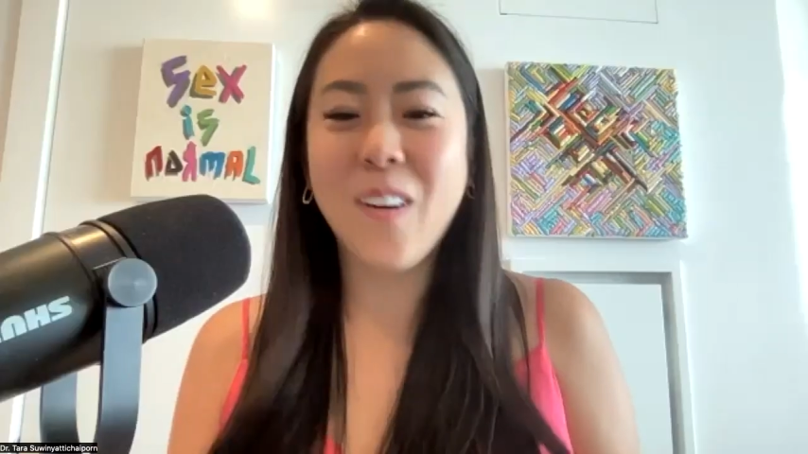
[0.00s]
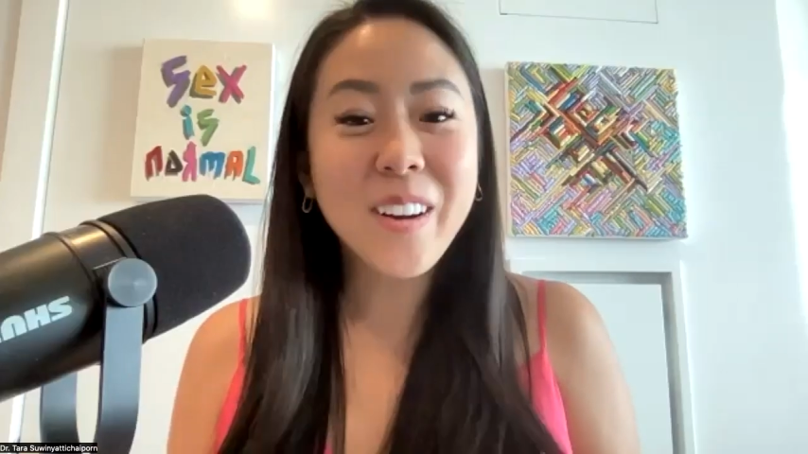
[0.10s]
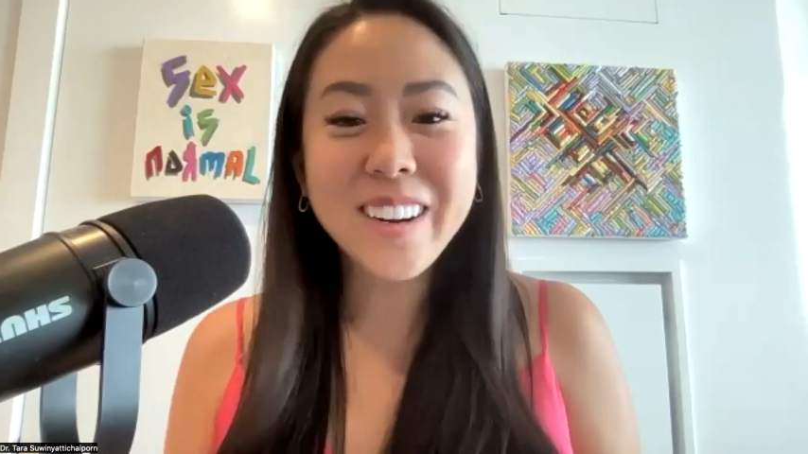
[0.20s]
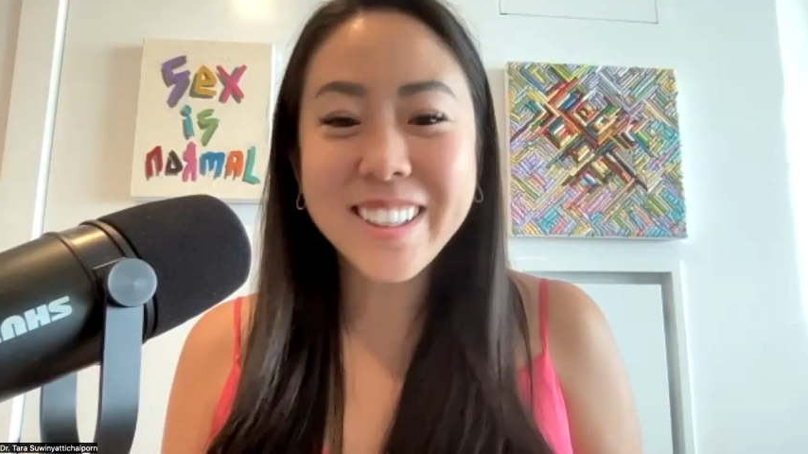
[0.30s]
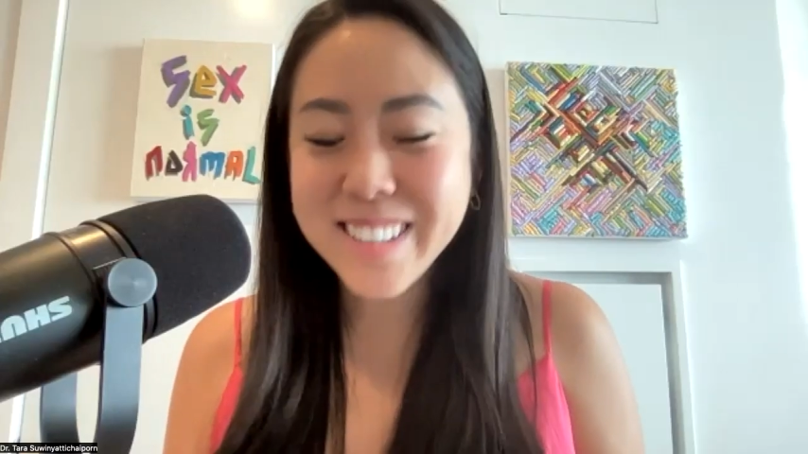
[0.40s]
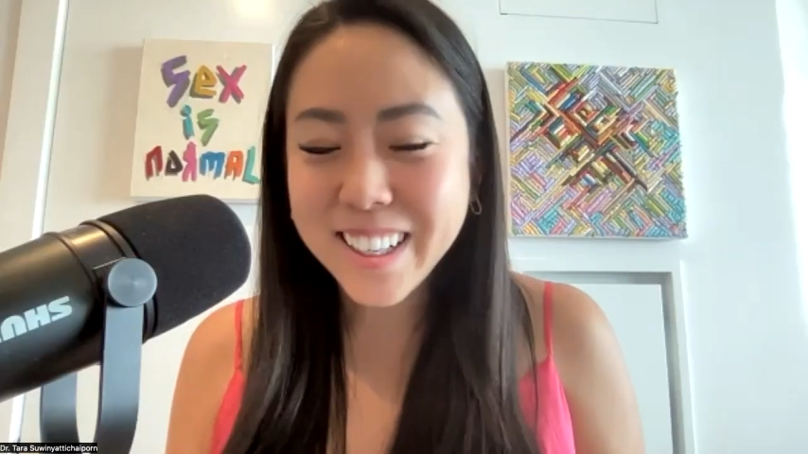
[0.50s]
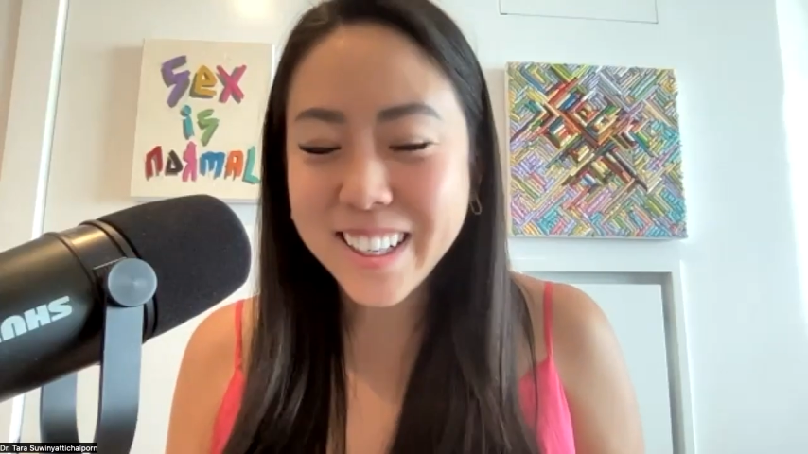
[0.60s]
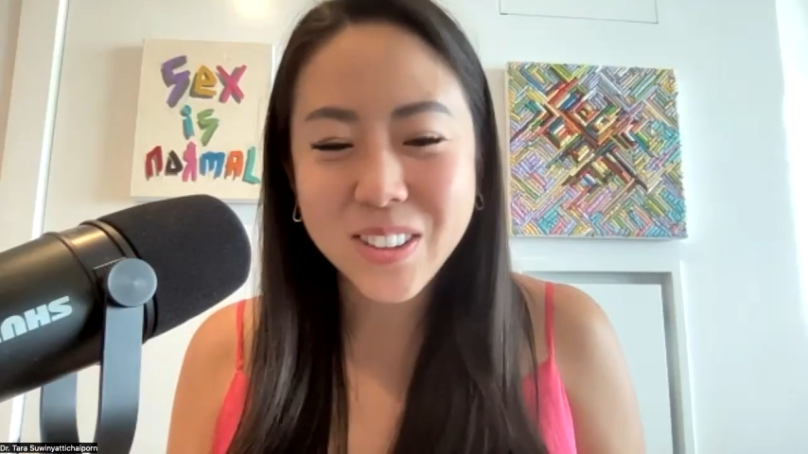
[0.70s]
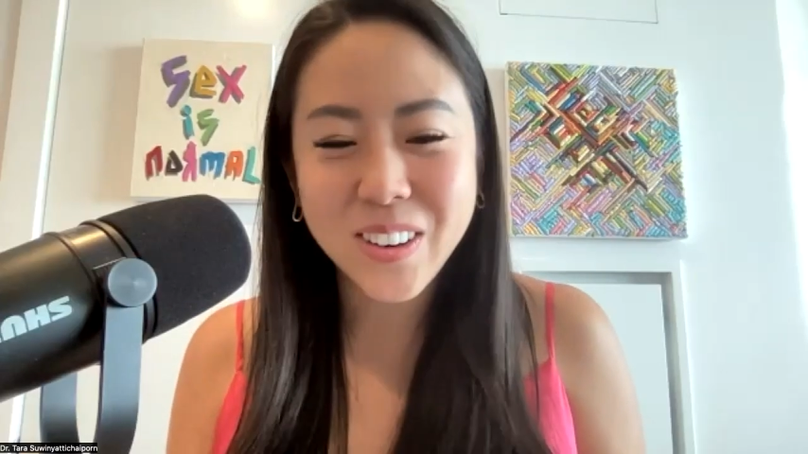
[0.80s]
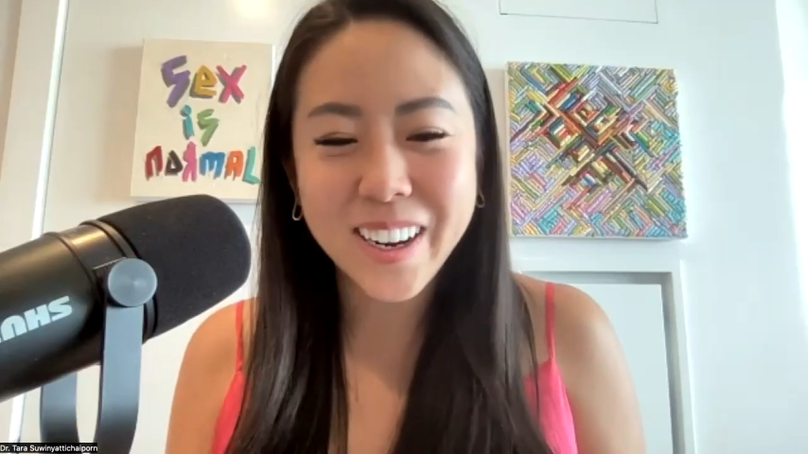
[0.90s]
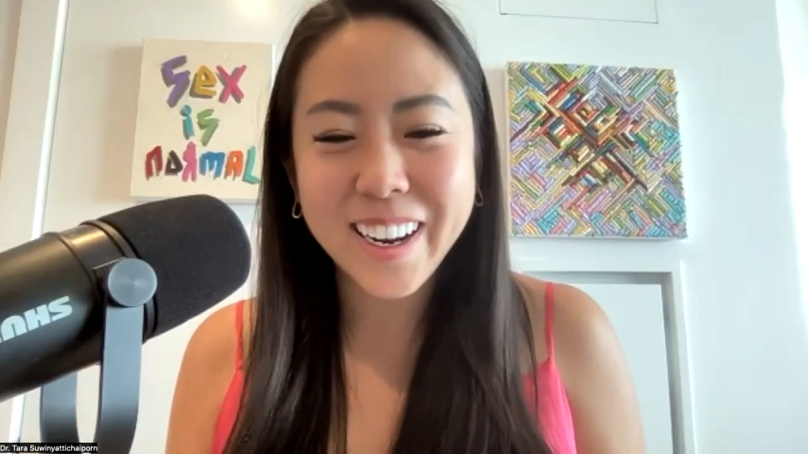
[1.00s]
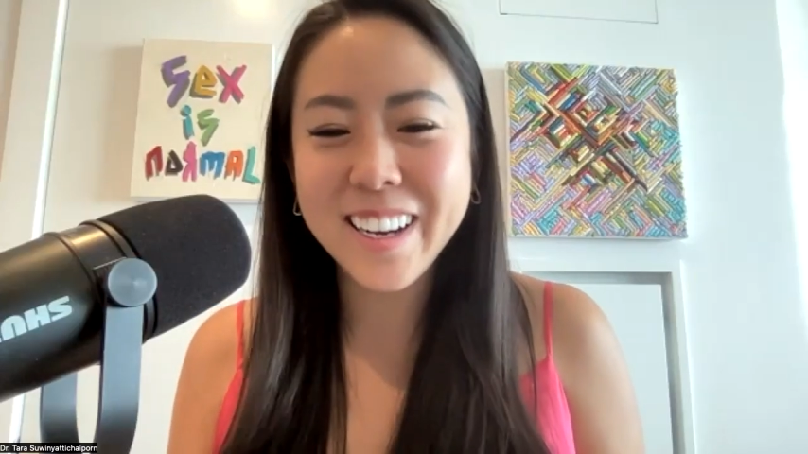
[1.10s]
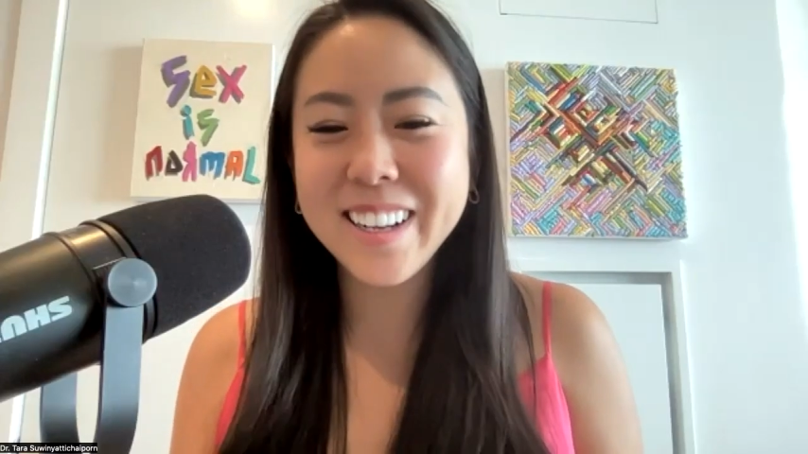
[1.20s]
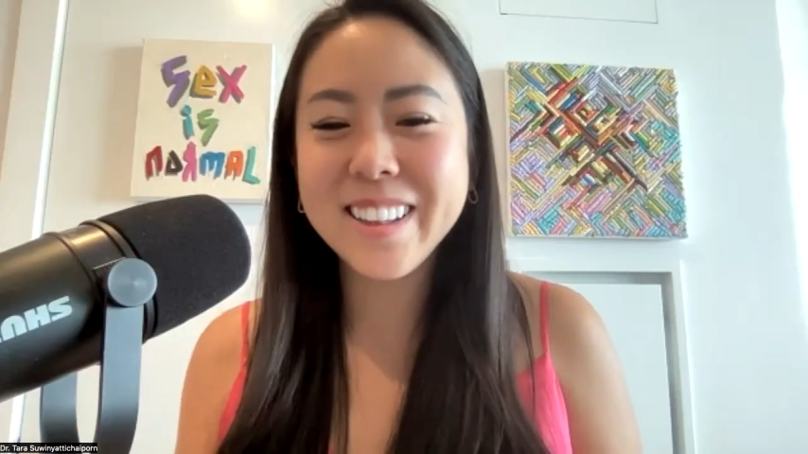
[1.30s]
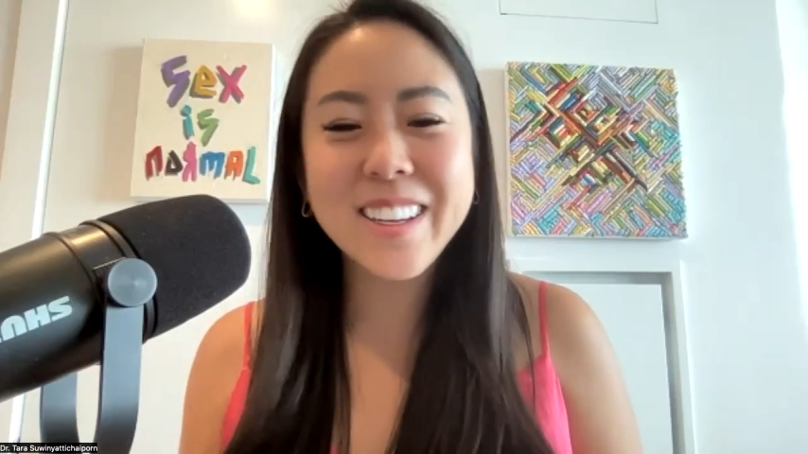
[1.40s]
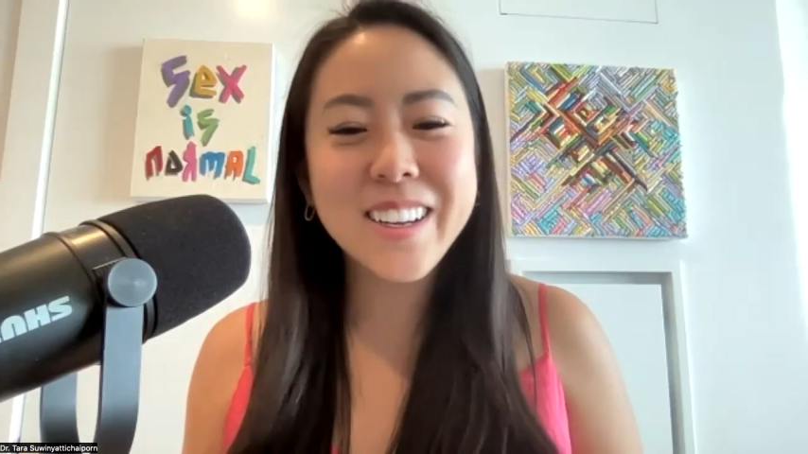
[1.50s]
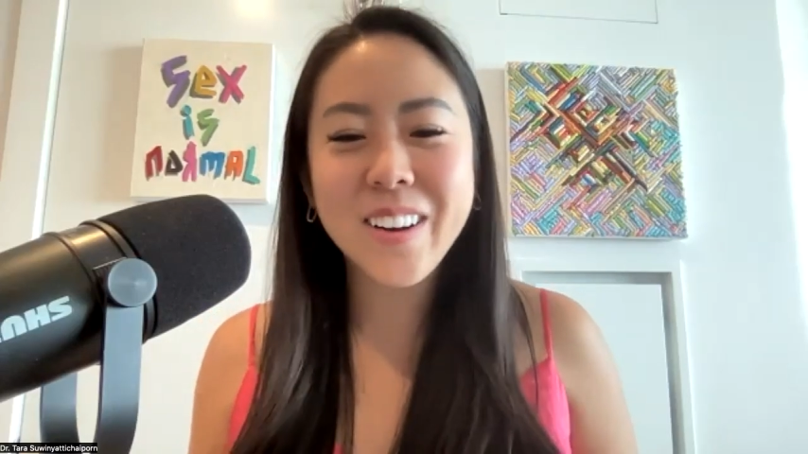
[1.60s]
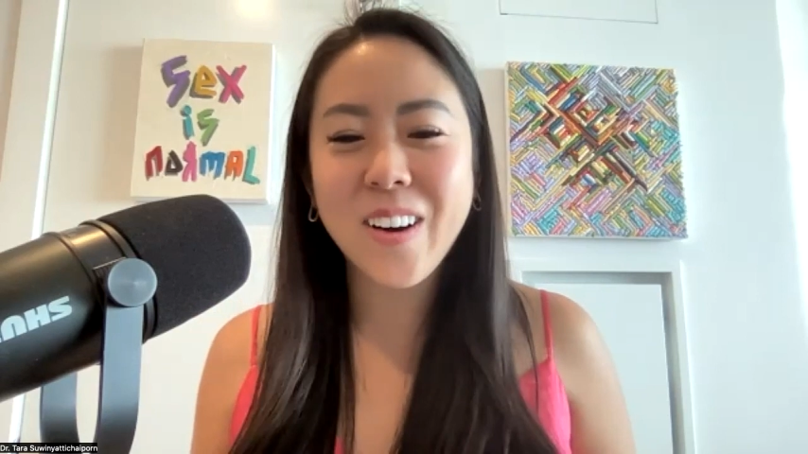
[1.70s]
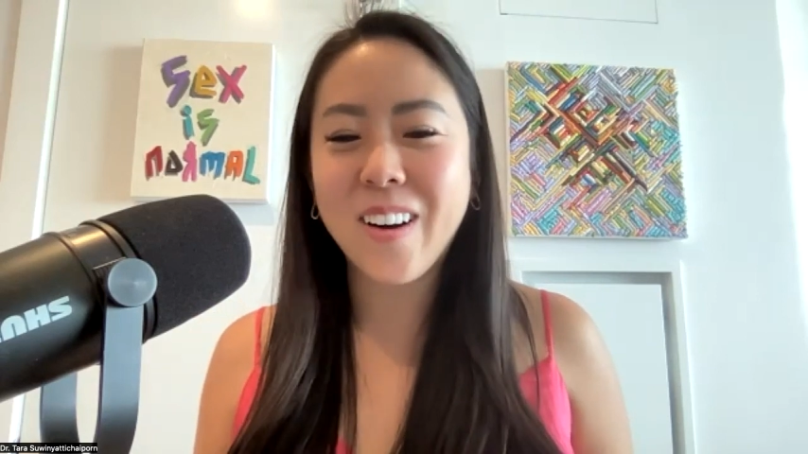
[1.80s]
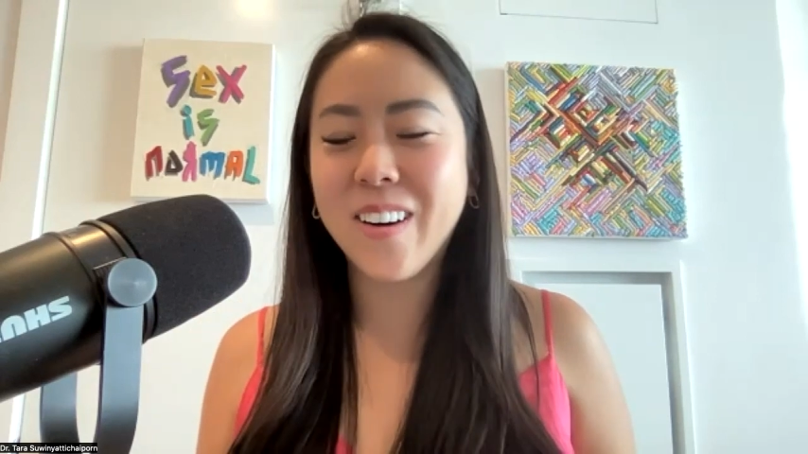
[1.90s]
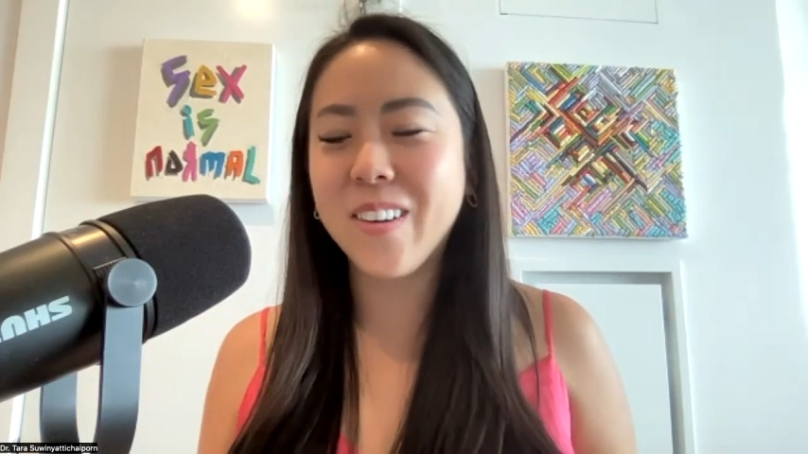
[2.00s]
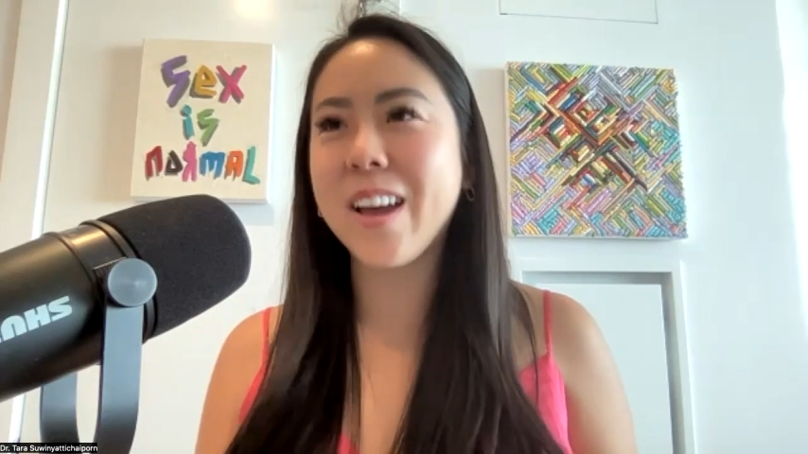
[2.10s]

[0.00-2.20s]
Ordering a sex toy, anything at all.